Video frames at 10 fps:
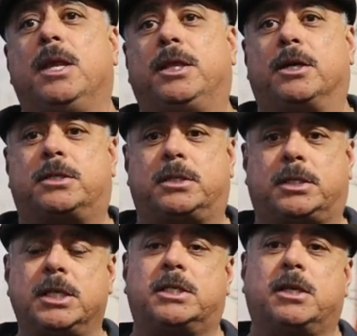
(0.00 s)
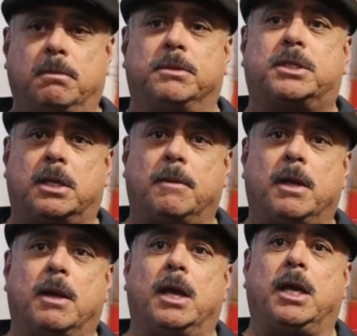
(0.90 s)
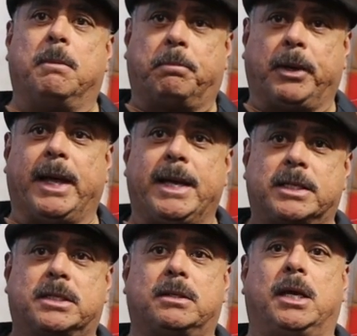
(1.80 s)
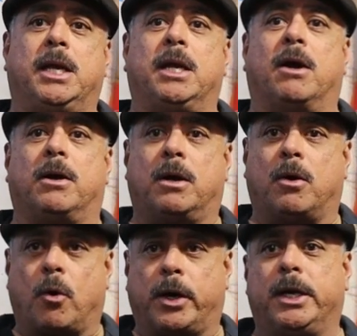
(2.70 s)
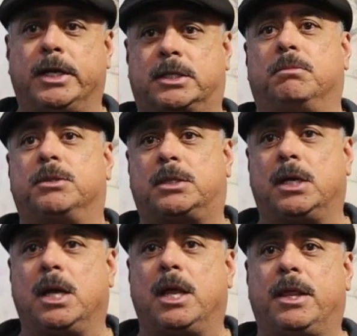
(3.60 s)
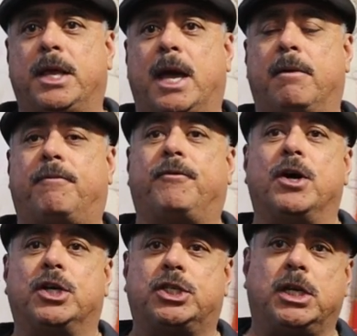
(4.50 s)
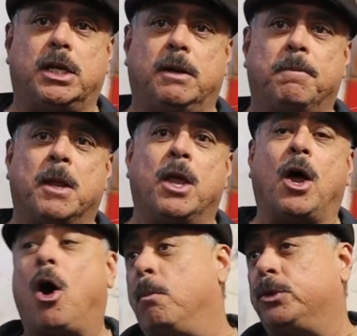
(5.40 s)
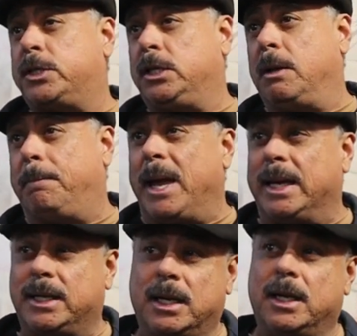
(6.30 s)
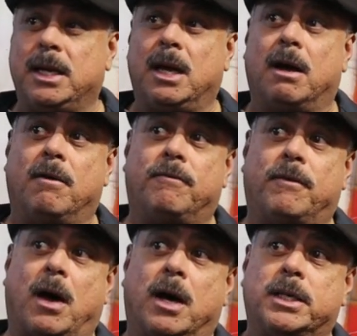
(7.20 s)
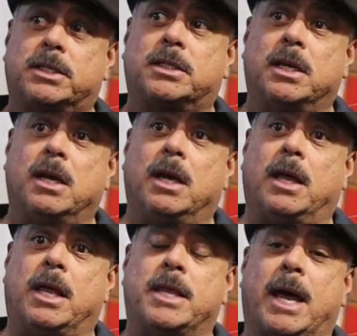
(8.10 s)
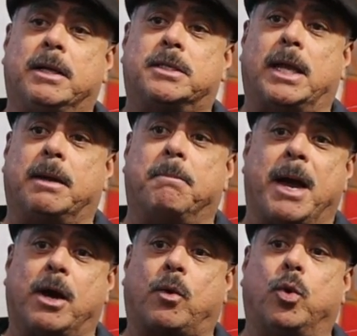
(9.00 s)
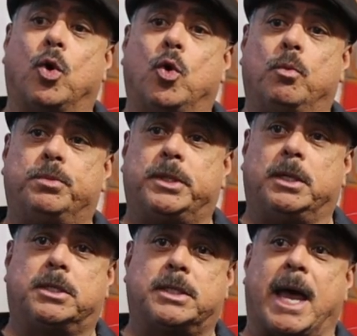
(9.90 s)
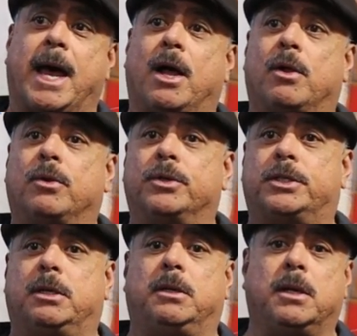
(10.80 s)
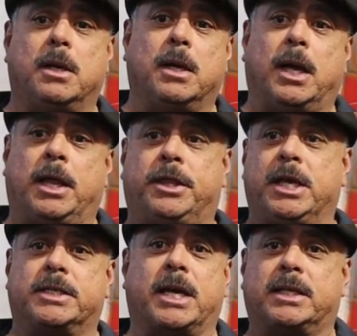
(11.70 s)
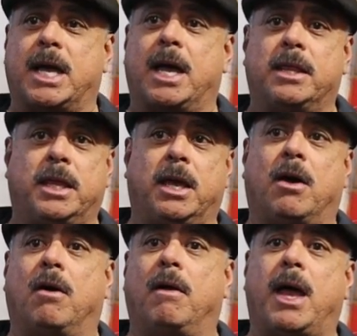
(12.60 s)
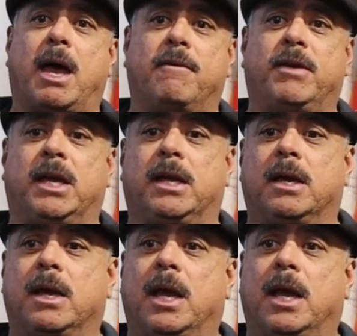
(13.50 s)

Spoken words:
there's systems in place in our organisms that function almost independently of us. And that's like microbes and cells and things like that. They all have a